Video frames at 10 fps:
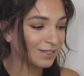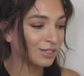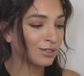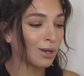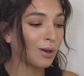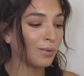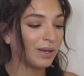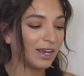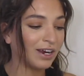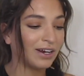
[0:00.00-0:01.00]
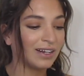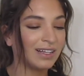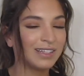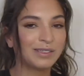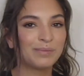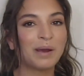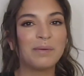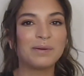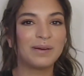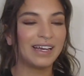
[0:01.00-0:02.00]
So weird. It's
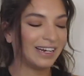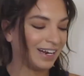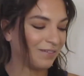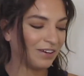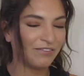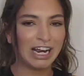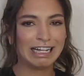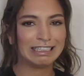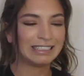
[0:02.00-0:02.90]
probably why I didn't have any sense.